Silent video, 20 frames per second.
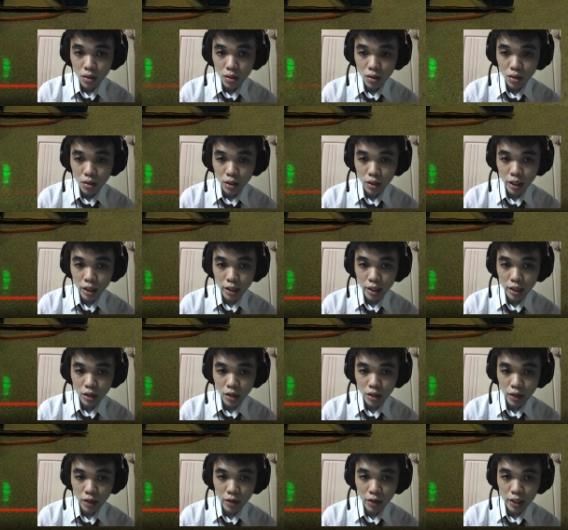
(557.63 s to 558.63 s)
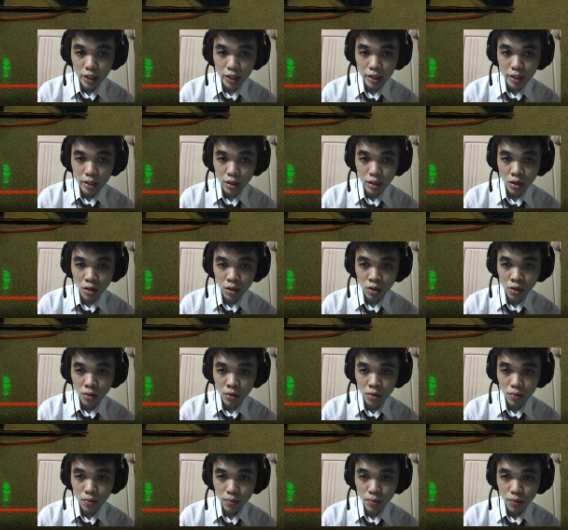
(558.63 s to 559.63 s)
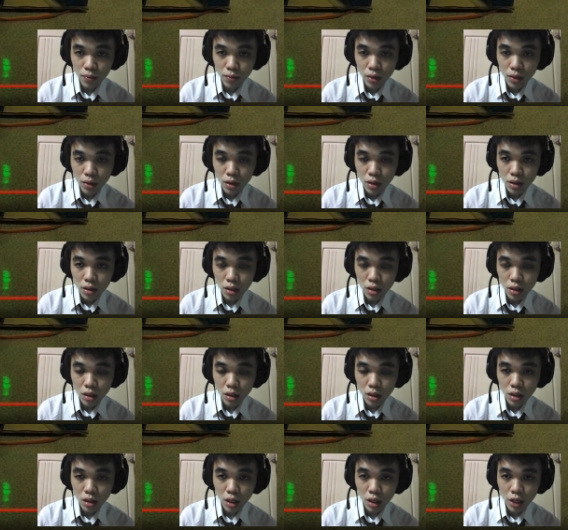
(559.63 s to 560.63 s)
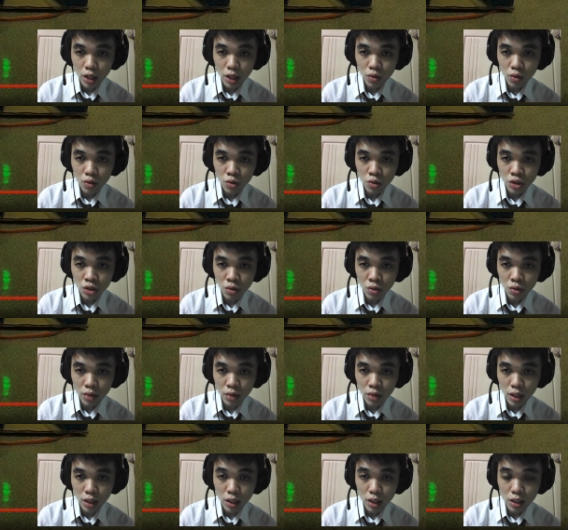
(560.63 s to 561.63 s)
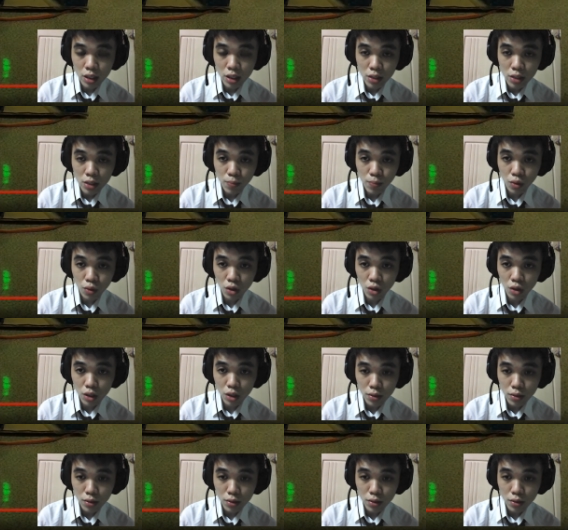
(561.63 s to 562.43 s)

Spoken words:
Okay, yellow LED turn on. The A2 show that it is booked.